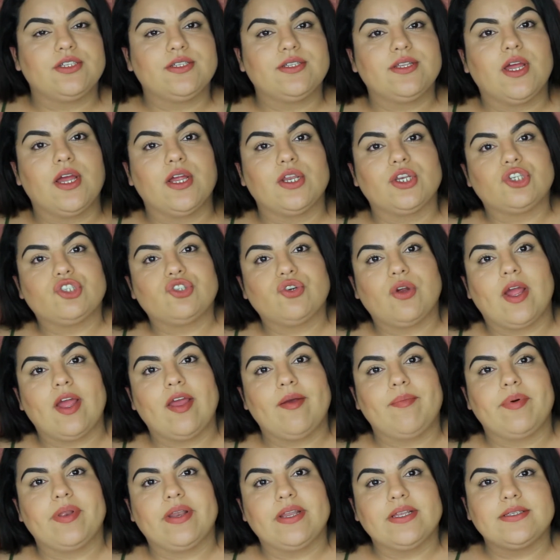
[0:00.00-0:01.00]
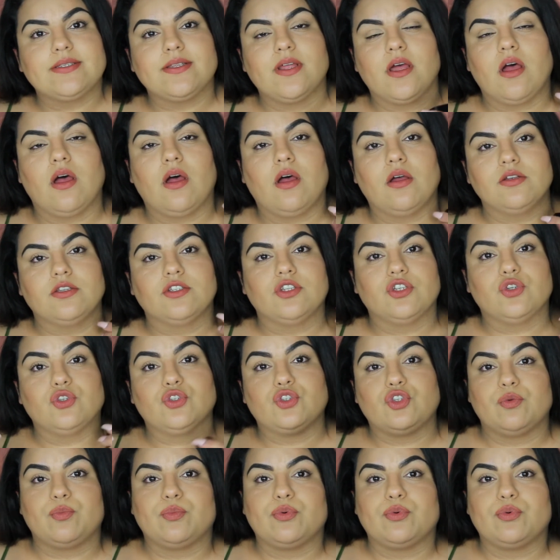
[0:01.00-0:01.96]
It's not dry, but it's not also